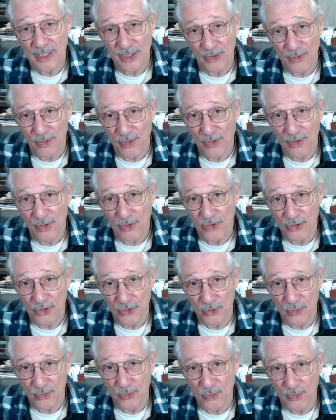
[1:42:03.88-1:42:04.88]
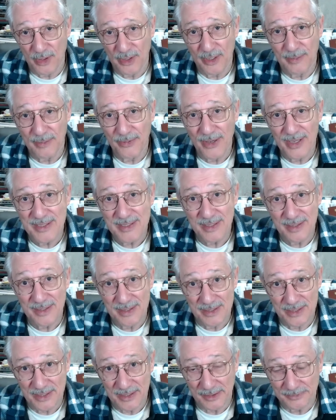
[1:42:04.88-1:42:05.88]
in order to win the
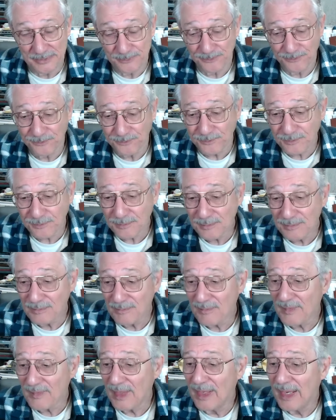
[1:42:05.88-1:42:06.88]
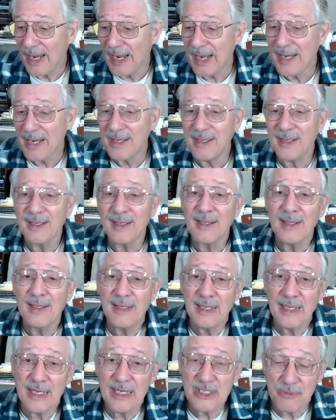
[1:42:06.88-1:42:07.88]
presidency. And
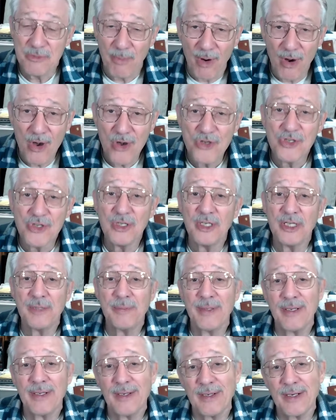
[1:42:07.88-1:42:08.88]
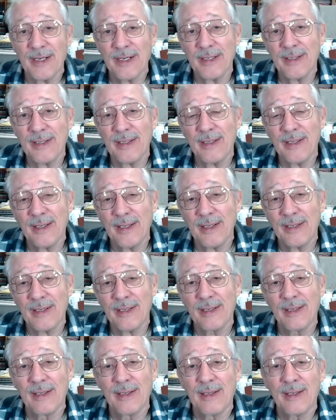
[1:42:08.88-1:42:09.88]
he's marginally behind
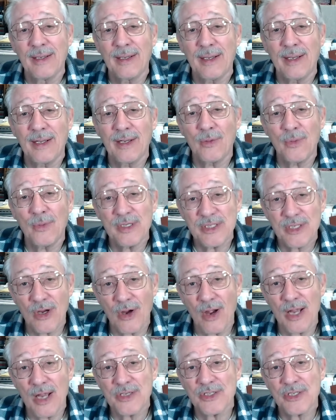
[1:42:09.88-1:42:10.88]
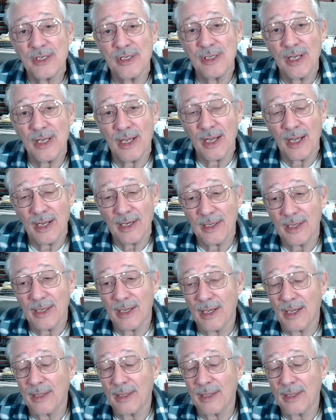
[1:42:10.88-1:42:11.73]
in Wisconsin and